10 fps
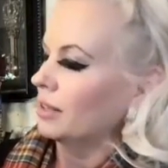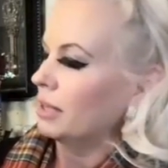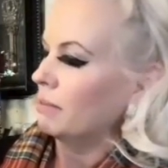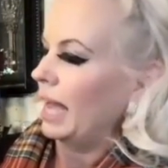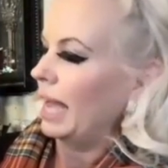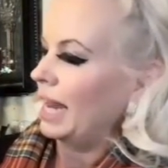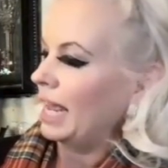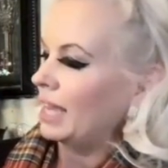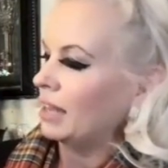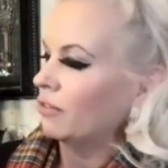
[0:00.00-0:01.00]
to Petty
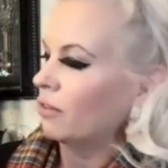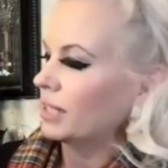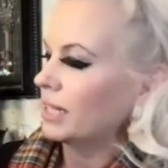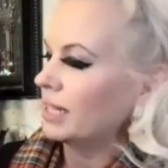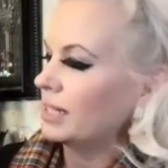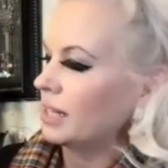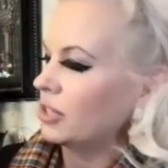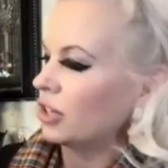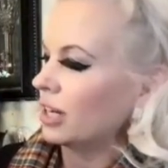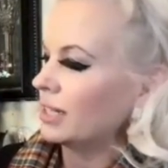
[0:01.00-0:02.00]
in the 14th
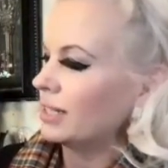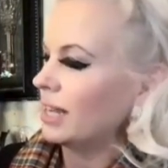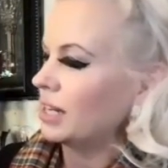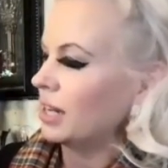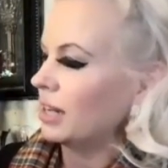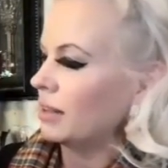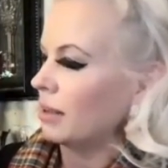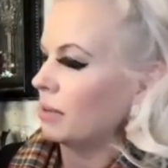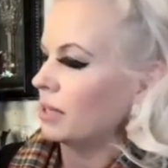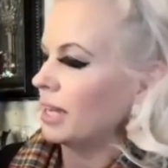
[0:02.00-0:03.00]
century, seeking the
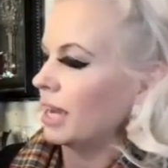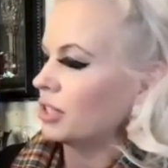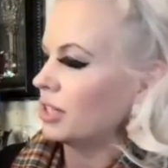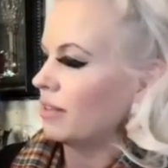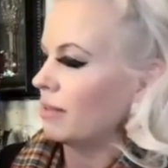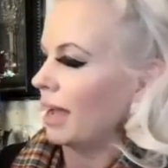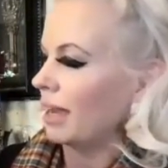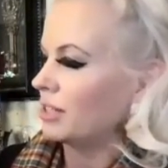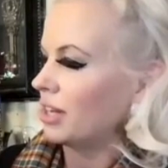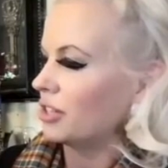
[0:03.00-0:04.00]
protection of the
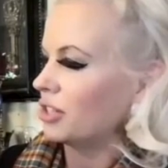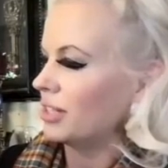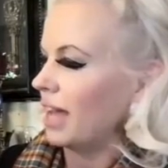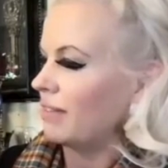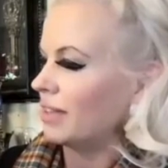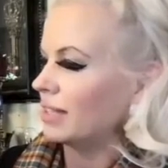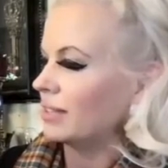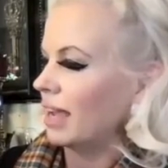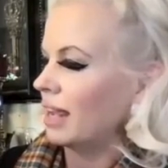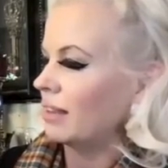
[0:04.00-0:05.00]
Macintoshes, having
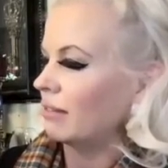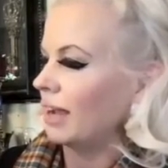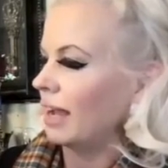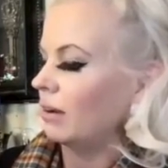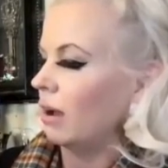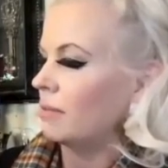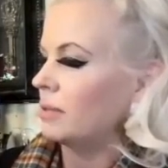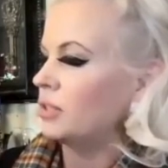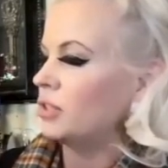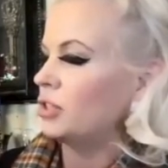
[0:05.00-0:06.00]
slain the Red
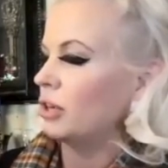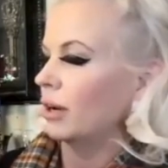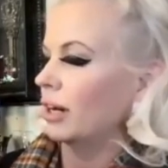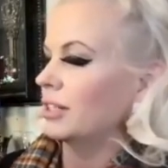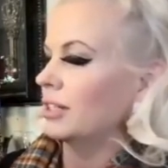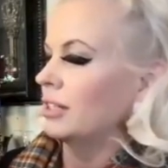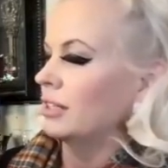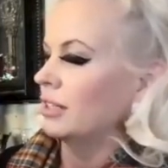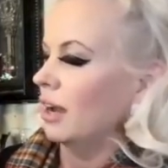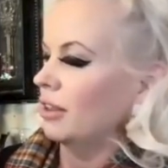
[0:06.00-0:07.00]
Common Steward.
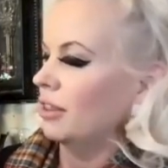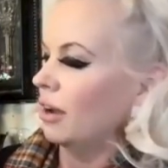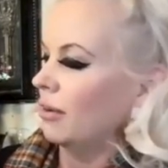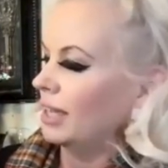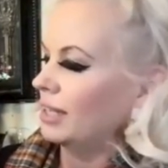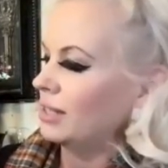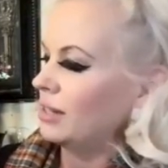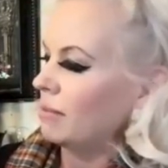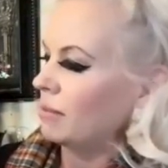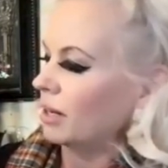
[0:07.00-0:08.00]
Although its
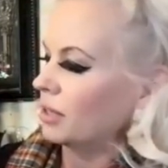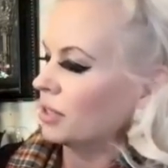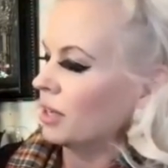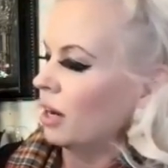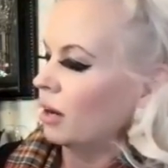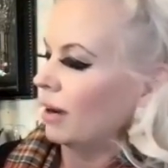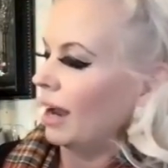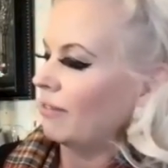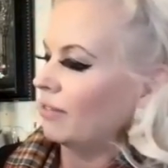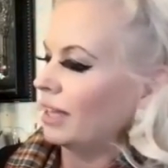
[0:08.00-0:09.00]
numbers were
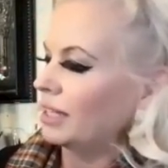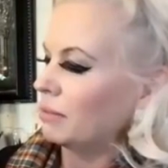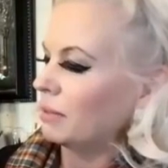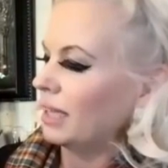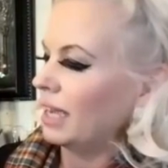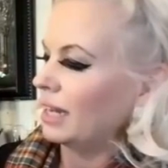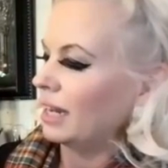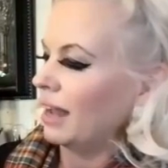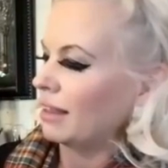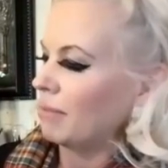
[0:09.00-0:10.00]
heavily
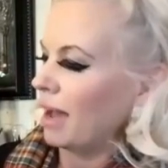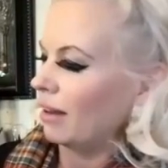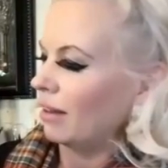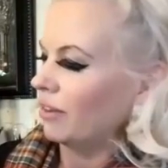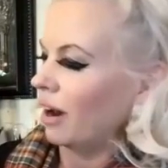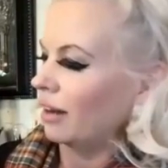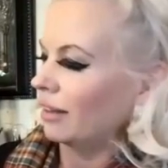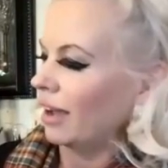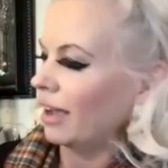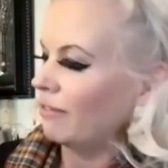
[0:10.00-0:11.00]
depleted at the Battle of
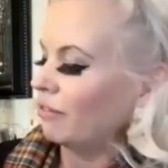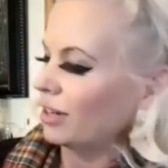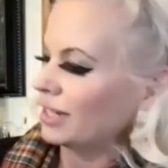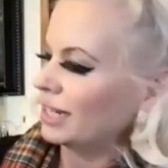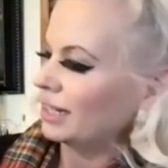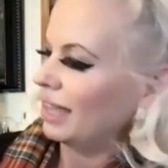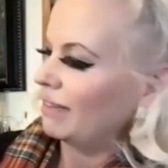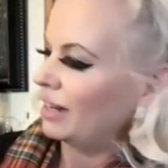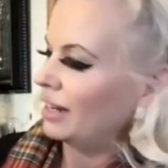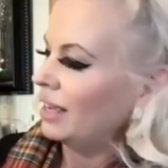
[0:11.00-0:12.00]
Harlaw in
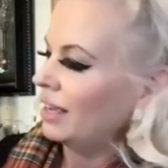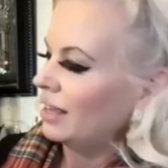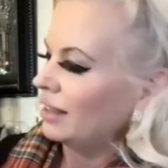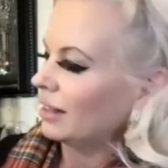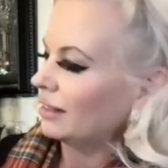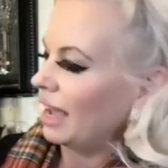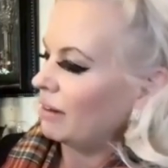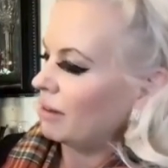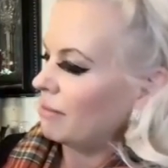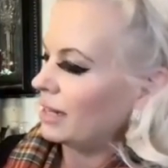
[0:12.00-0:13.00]
1411, the clan
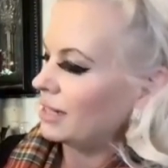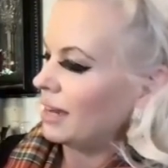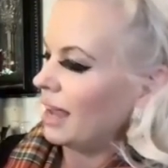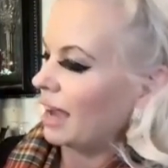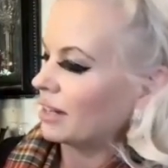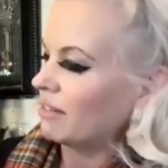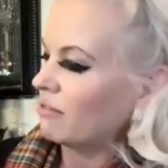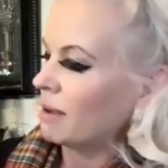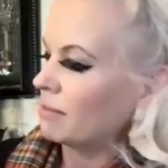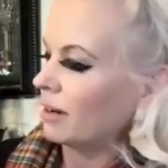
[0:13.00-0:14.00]
remained an active
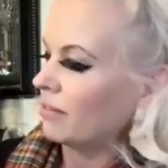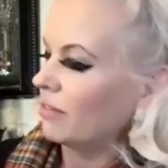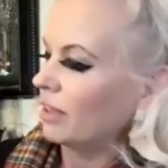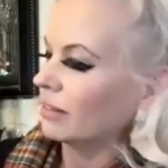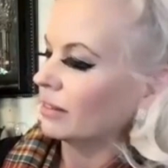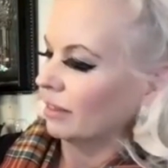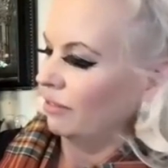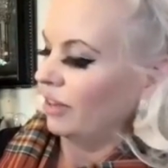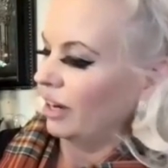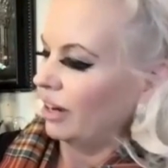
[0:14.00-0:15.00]
member of the
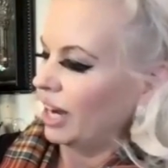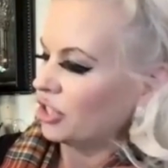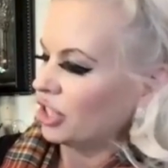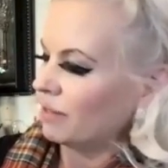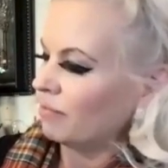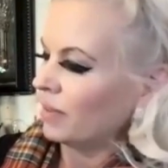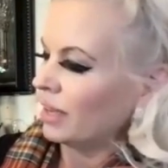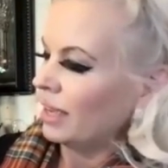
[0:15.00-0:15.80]
Confederation.